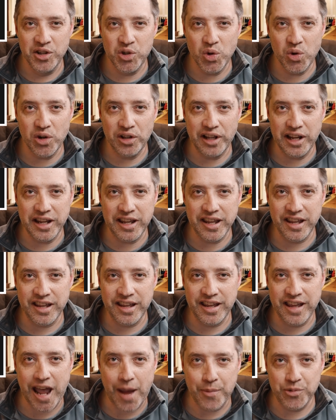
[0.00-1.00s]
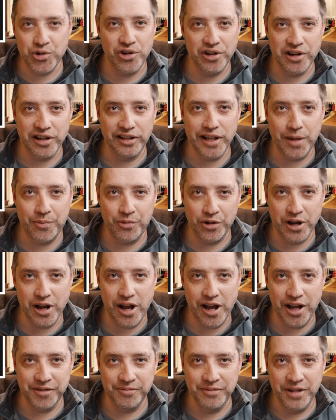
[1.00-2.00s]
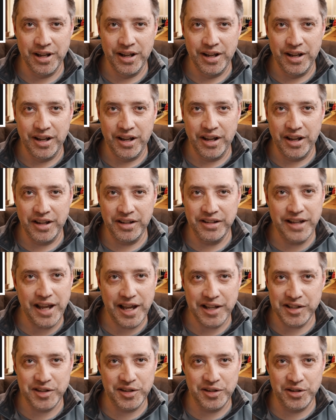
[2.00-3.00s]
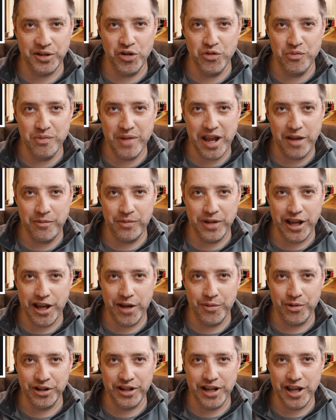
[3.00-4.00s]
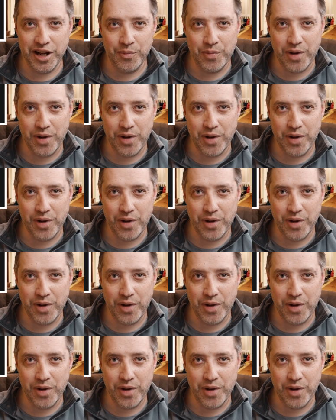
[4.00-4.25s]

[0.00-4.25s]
sort of like capturing a leprechaun. Yes, you may be able to get a